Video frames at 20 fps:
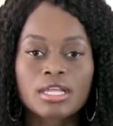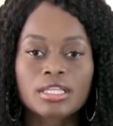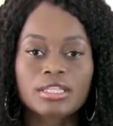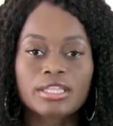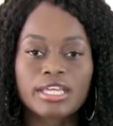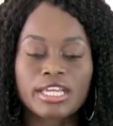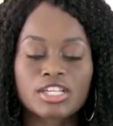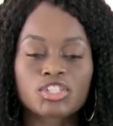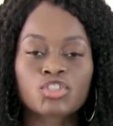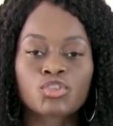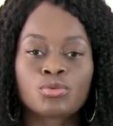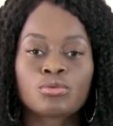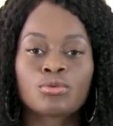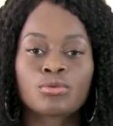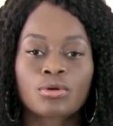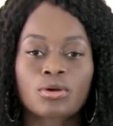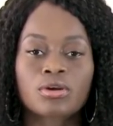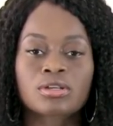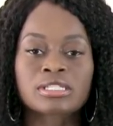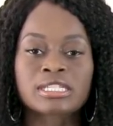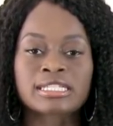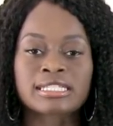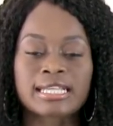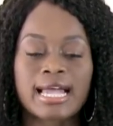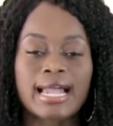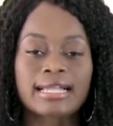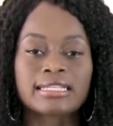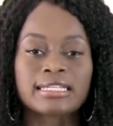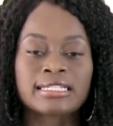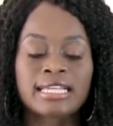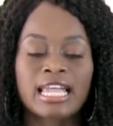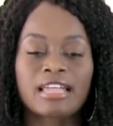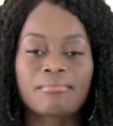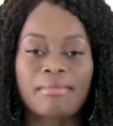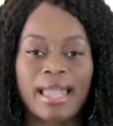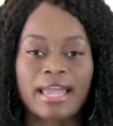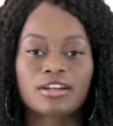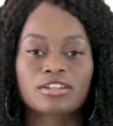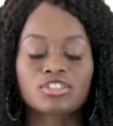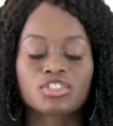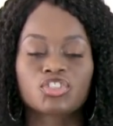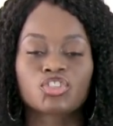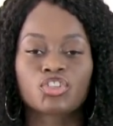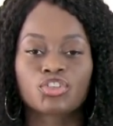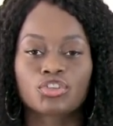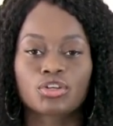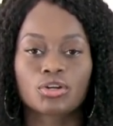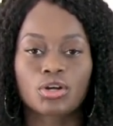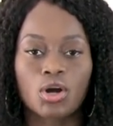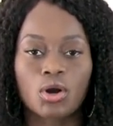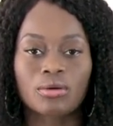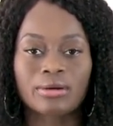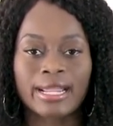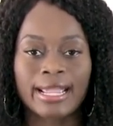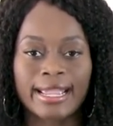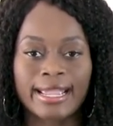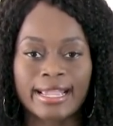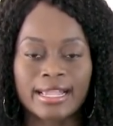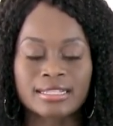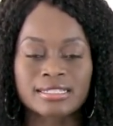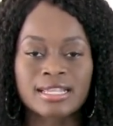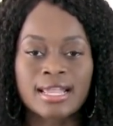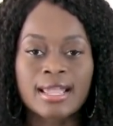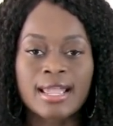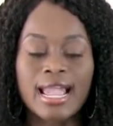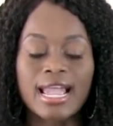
these two girls decide to take matters into their own hands,